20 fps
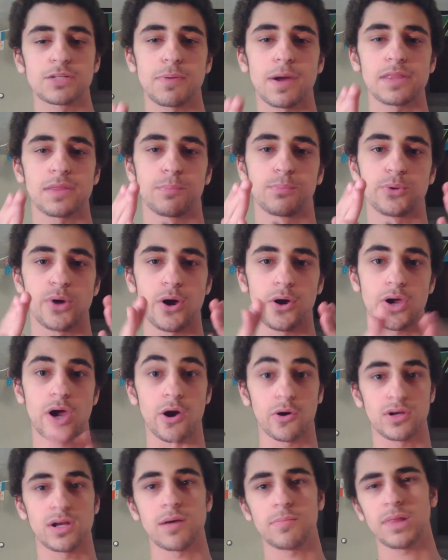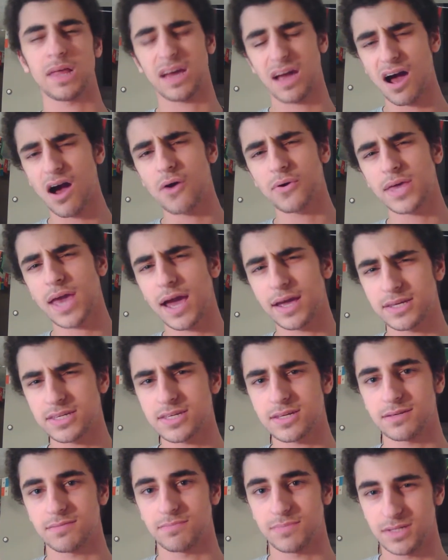by the bro code, and I'm like, oh yeah, he's
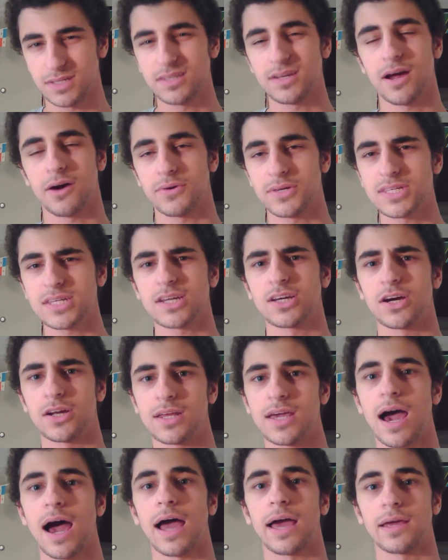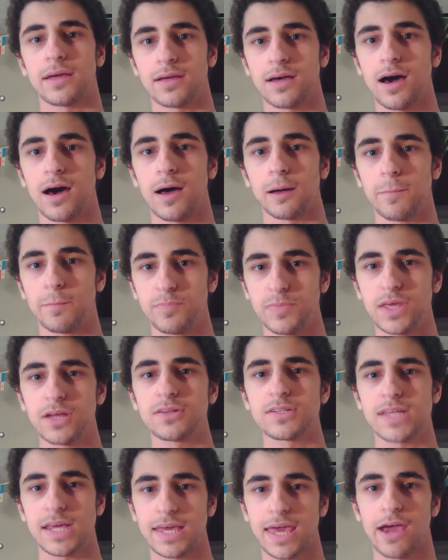a good guy.
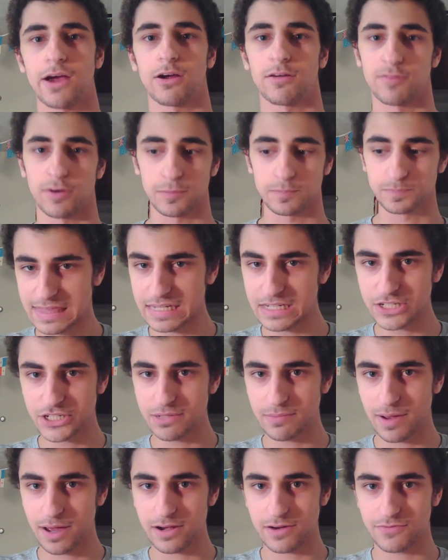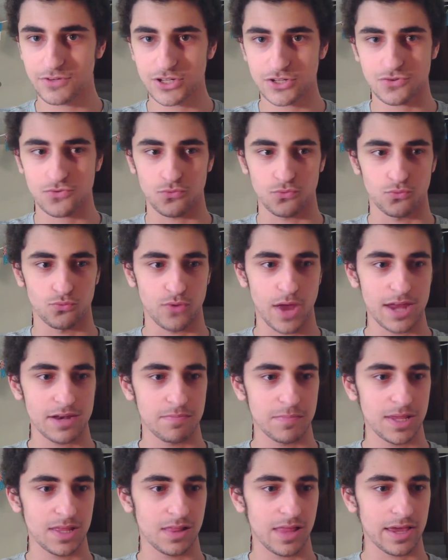He'll take care of her. I think she might have just read
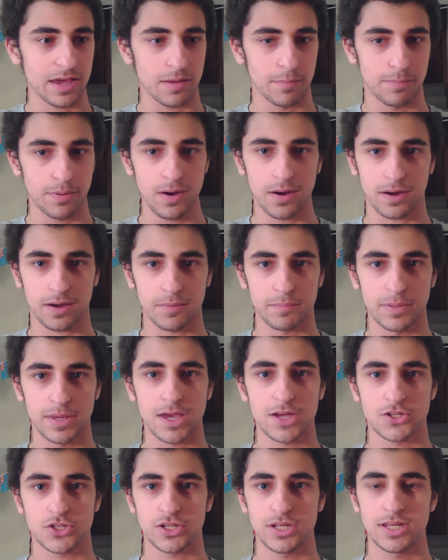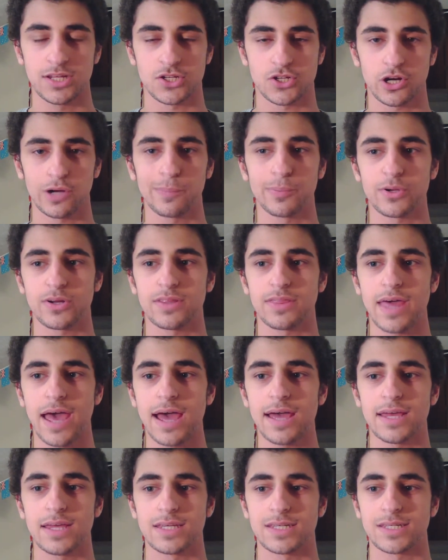me like a book, because she interpreted
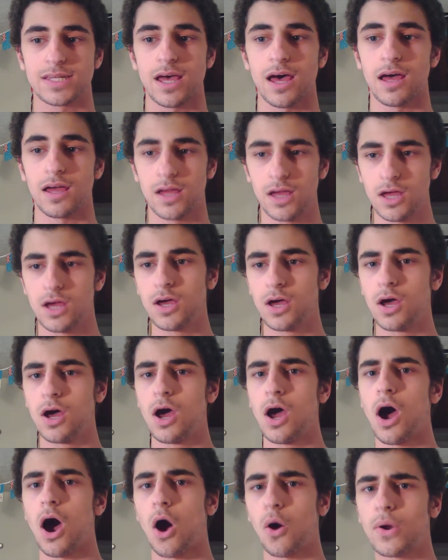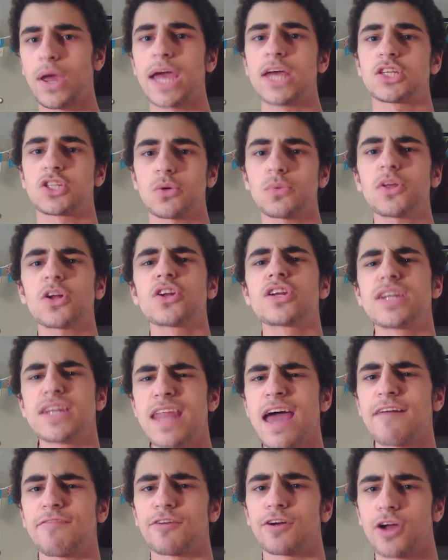that as, okay, so they're
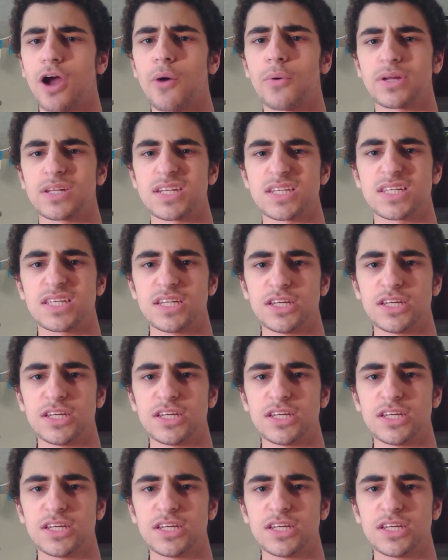never going to see